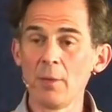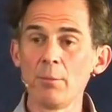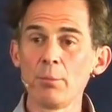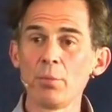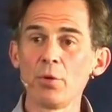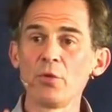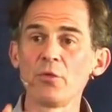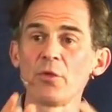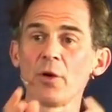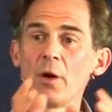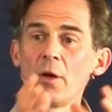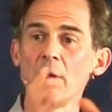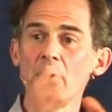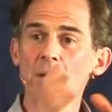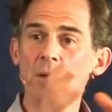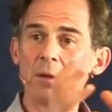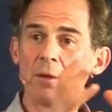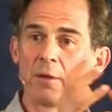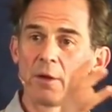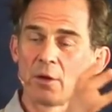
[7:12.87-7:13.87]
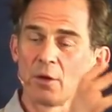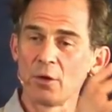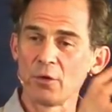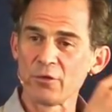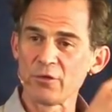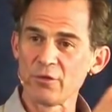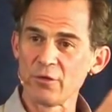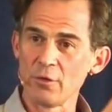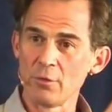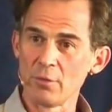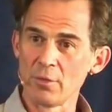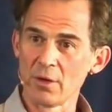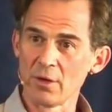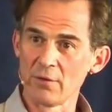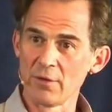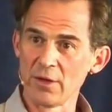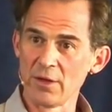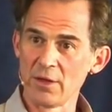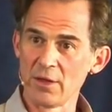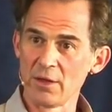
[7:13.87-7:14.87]
put on the costume
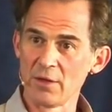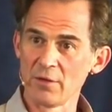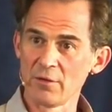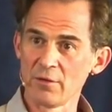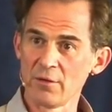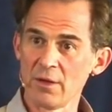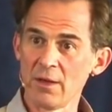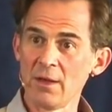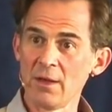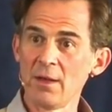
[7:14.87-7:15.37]
of a nurse,